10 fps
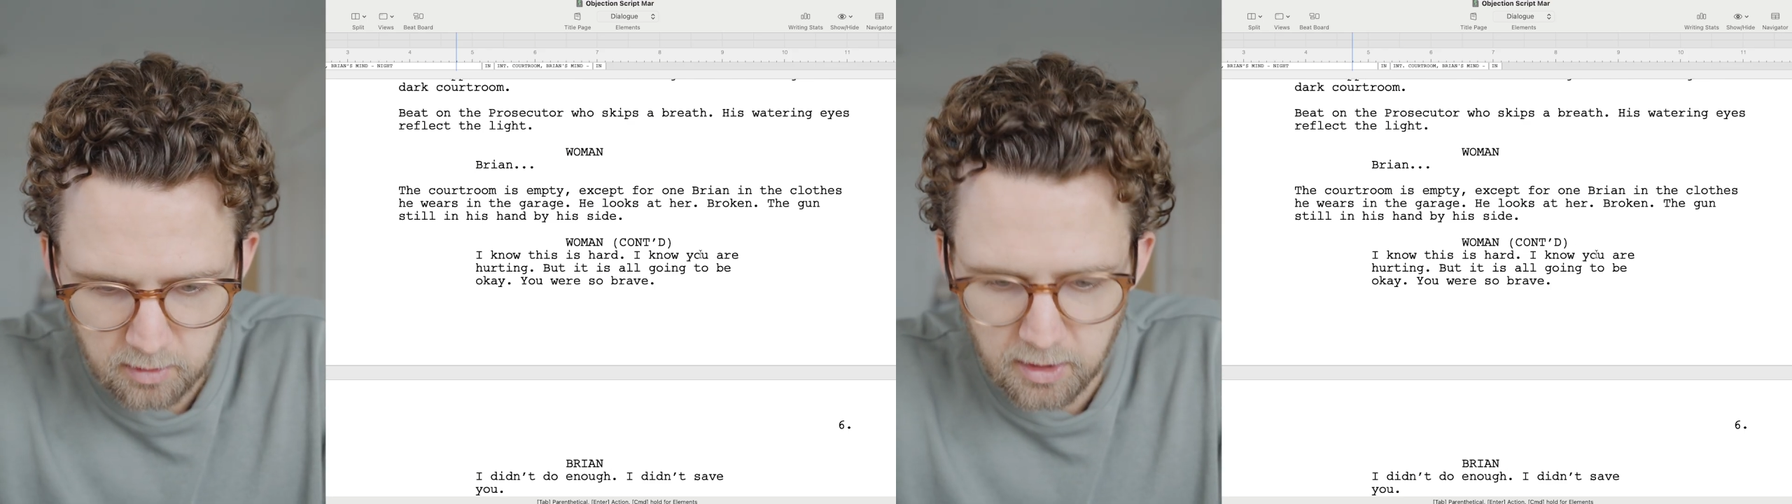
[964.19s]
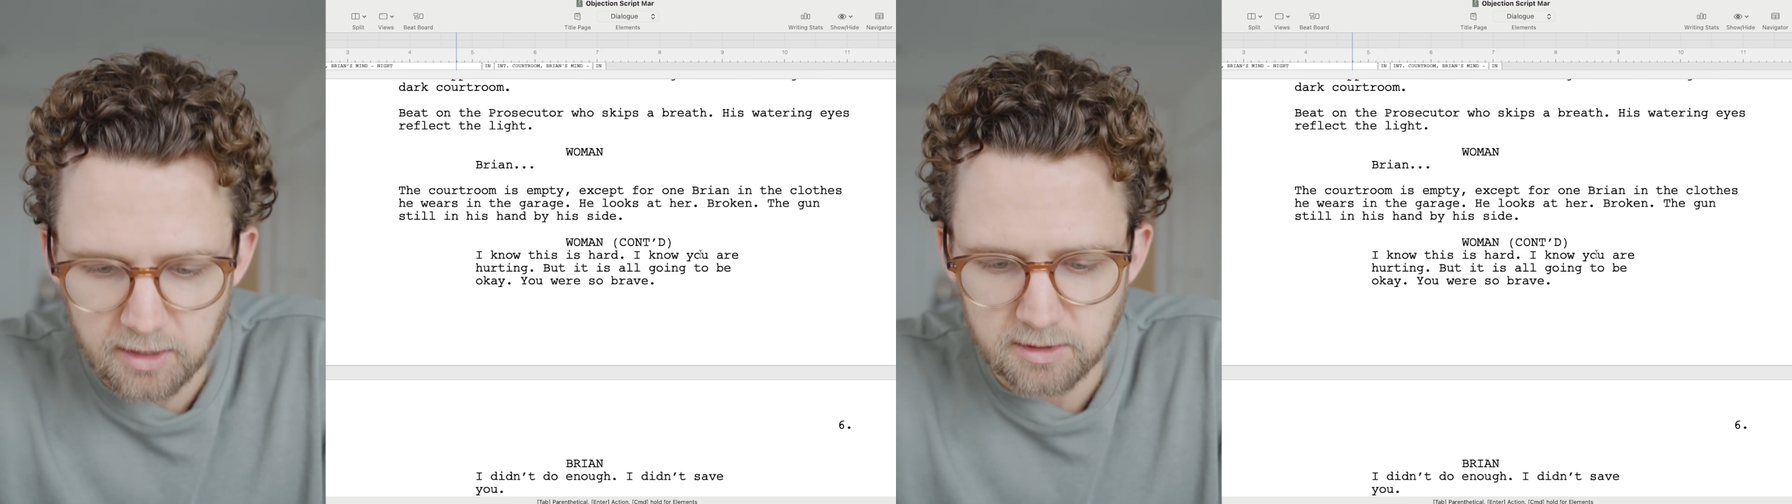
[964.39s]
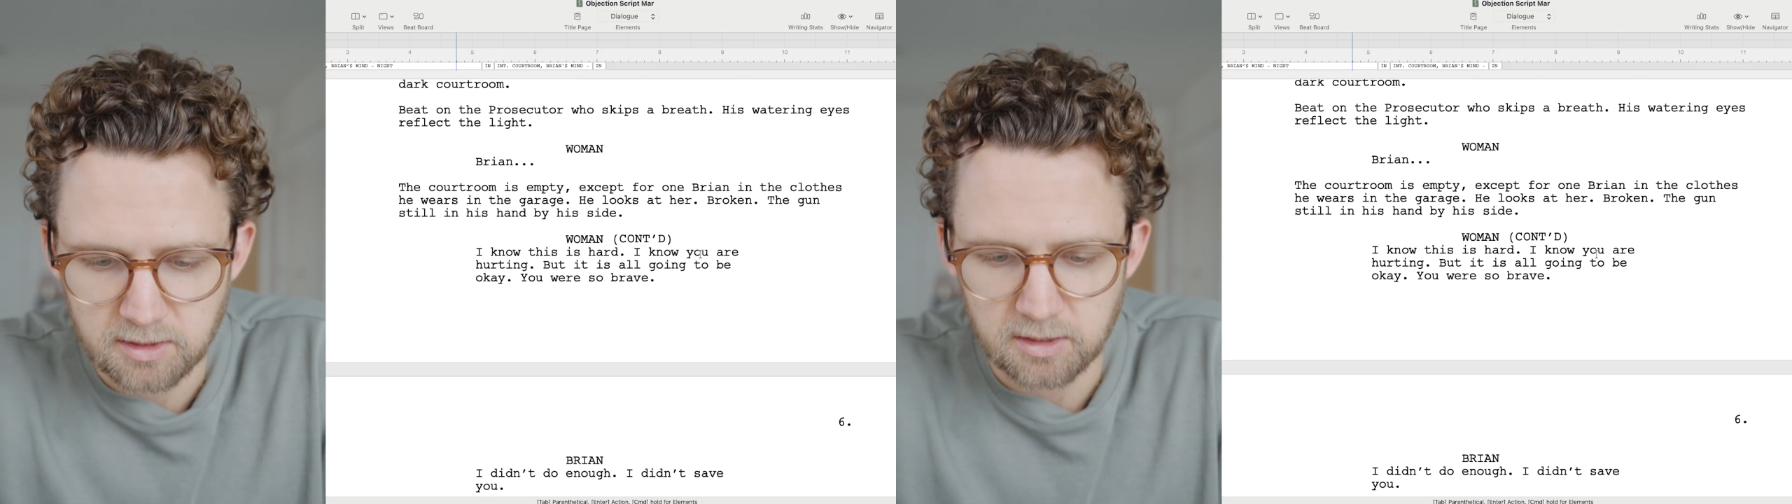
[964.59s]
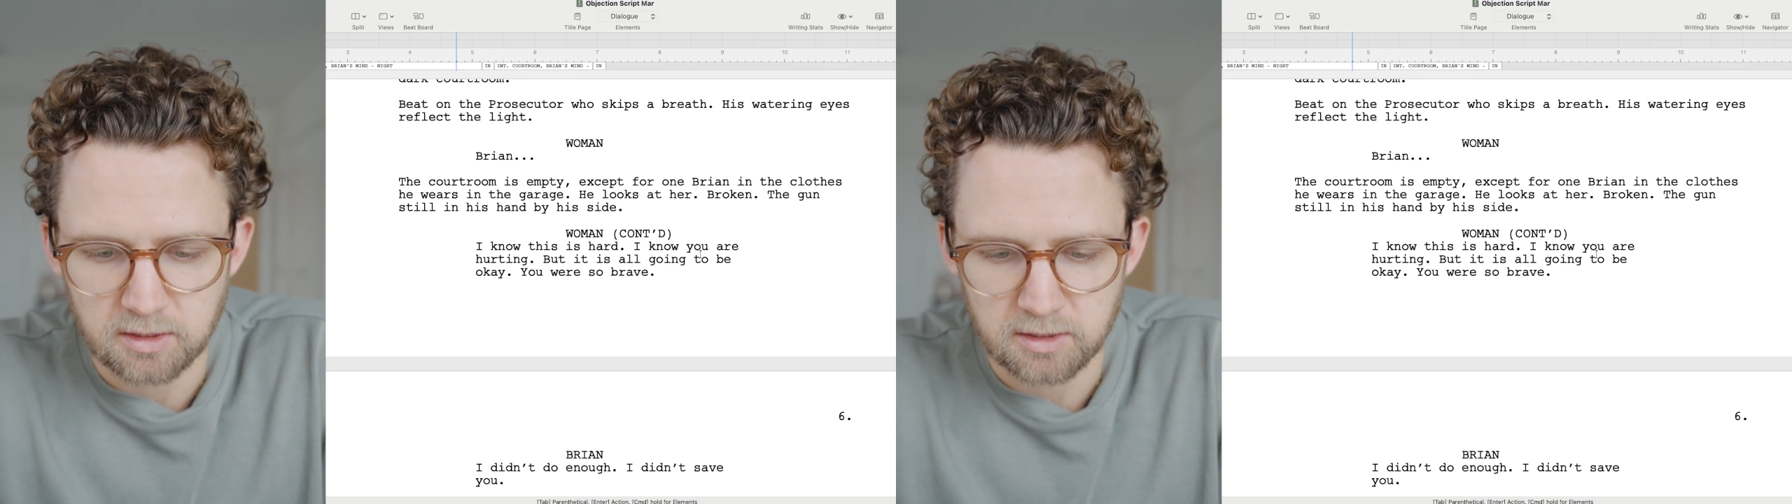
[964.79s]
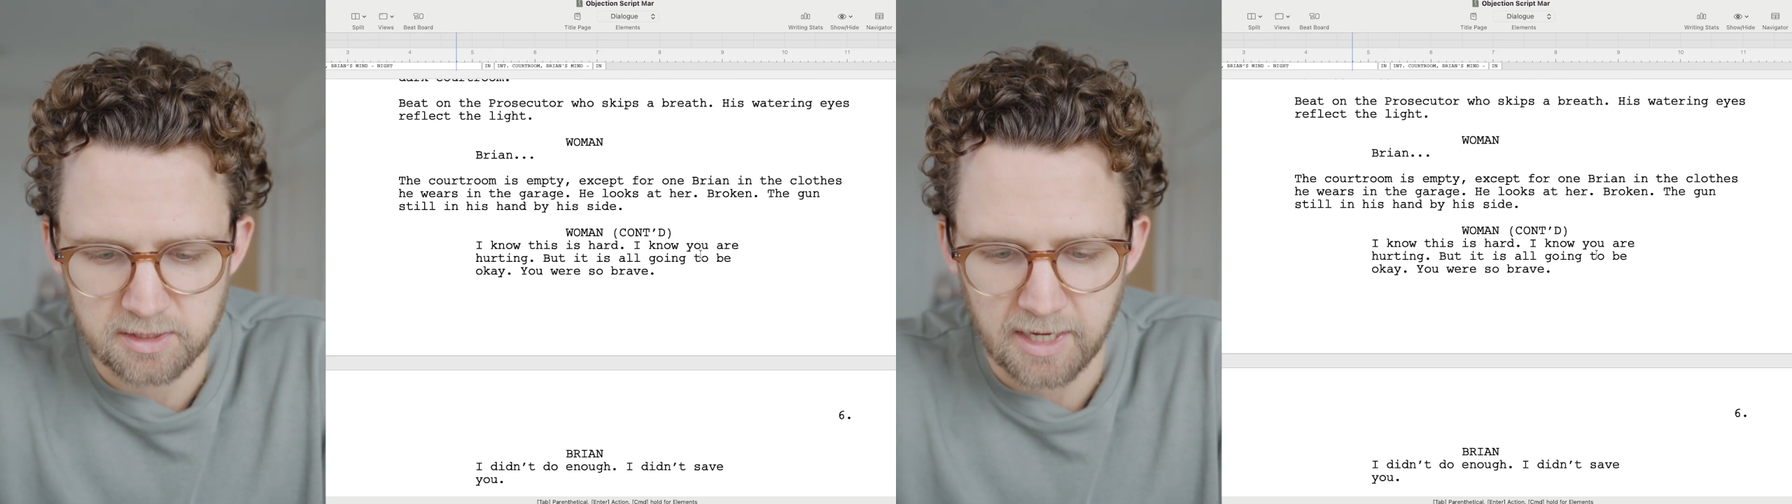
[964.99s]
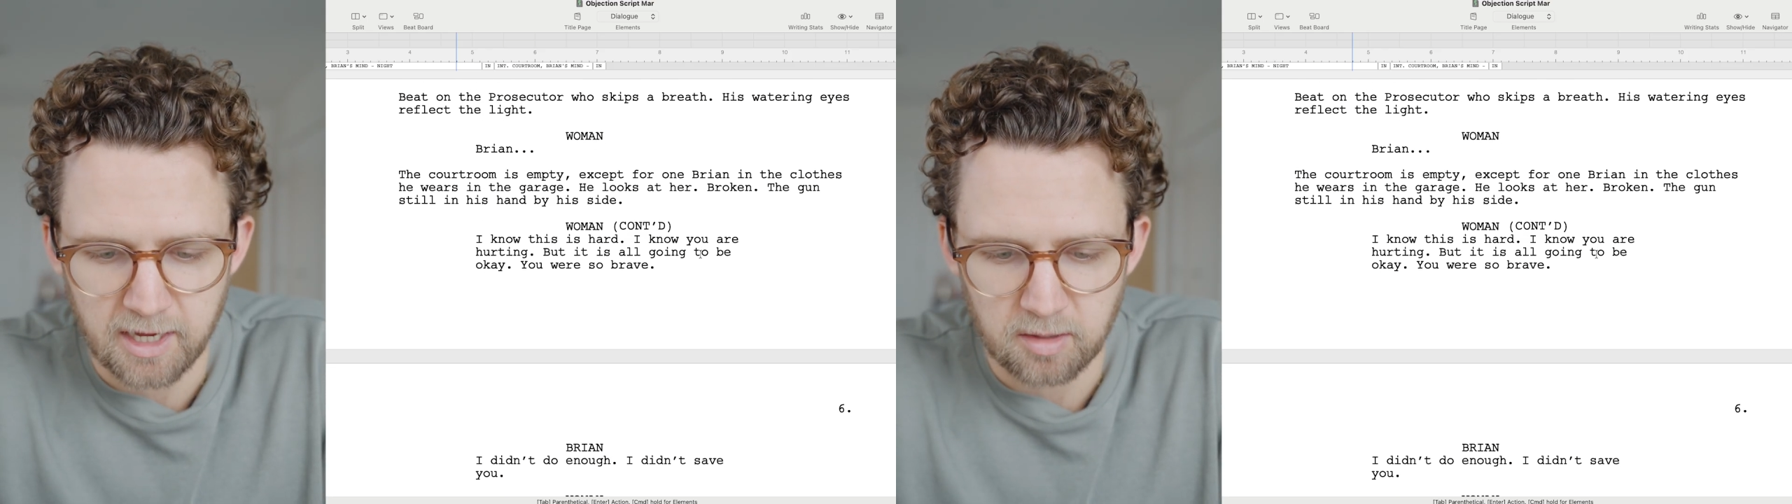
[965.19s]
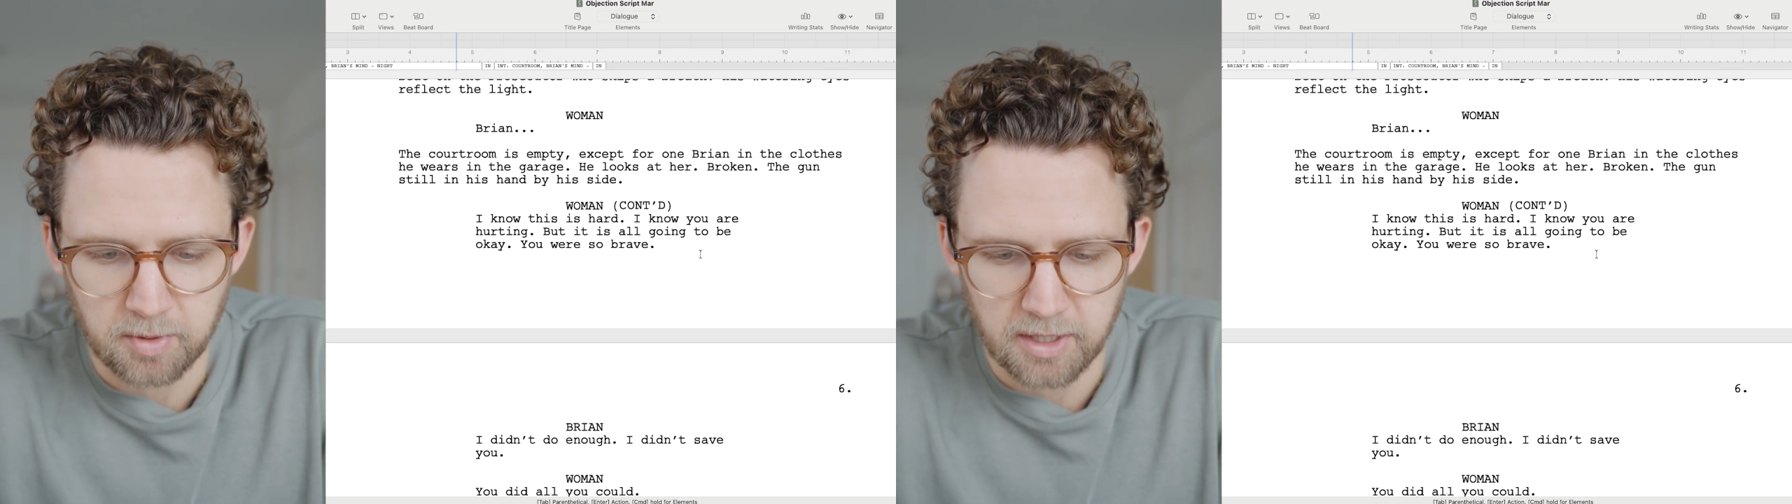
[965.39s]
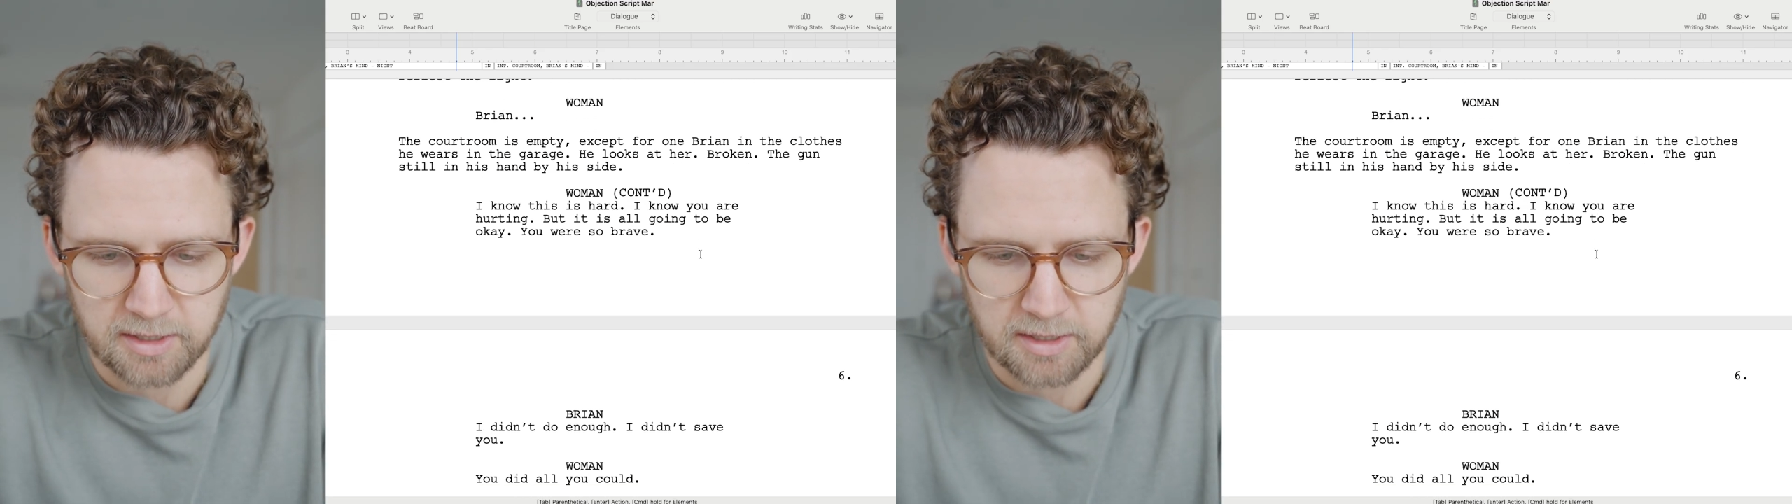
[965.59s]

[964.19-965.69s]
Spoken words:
gun still in his hand by